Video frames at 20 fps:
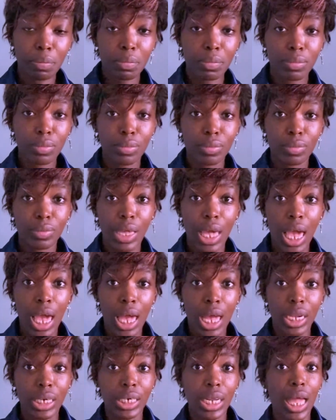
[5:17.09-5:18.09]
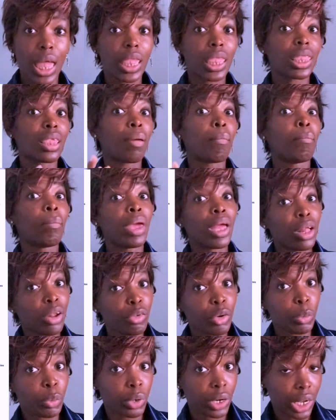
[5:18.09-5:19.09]
and the male
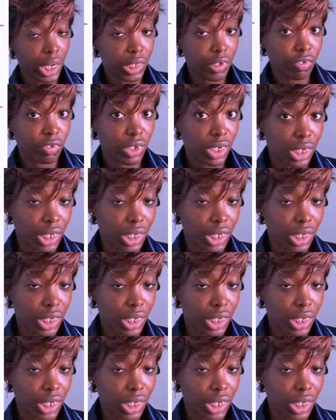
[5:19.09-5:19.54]
reproductive system.